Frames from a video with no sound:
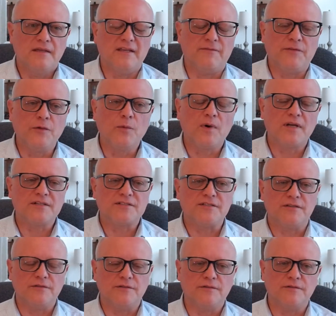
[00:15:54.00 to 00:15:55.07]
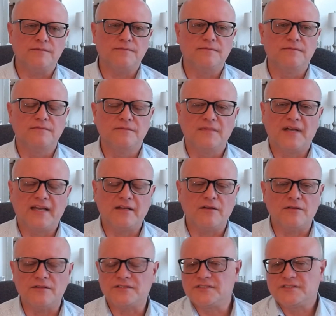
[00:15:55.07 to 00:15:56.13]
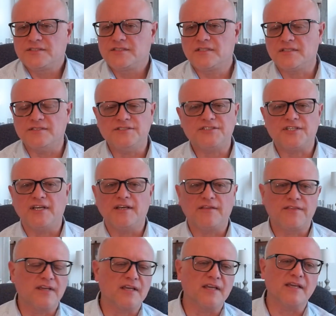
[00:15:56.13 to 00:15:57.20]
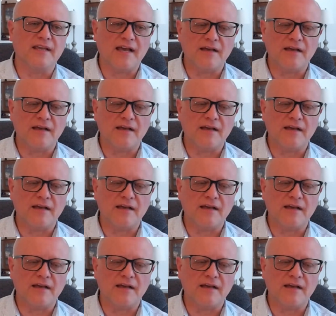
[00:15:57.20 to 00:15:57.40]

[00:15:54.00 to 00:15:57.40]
If you want to, I know it's cliche thinking